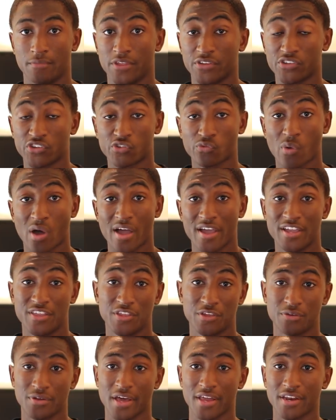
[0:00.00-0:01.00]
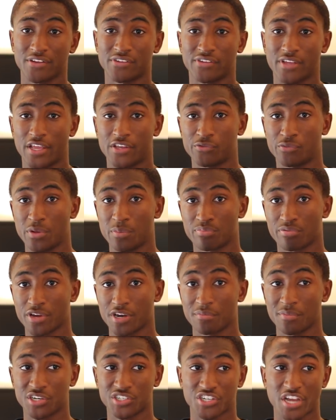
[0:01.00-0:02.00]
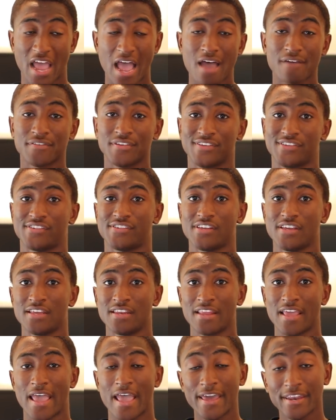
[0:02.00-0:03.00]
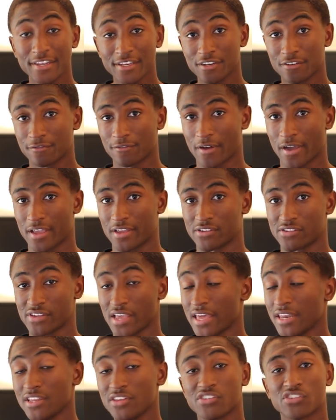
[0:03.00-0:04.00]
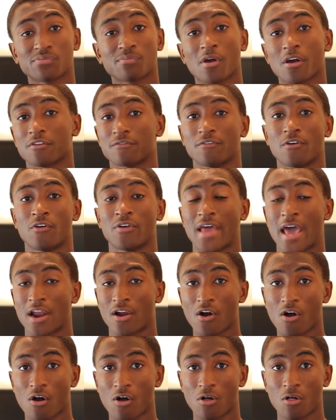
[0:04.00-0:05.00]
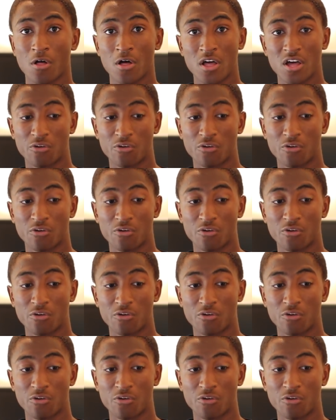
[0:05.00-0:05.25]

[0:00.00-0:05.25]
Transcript: This is why in the United States we pretty much haven't seen any device, any smartphone at all,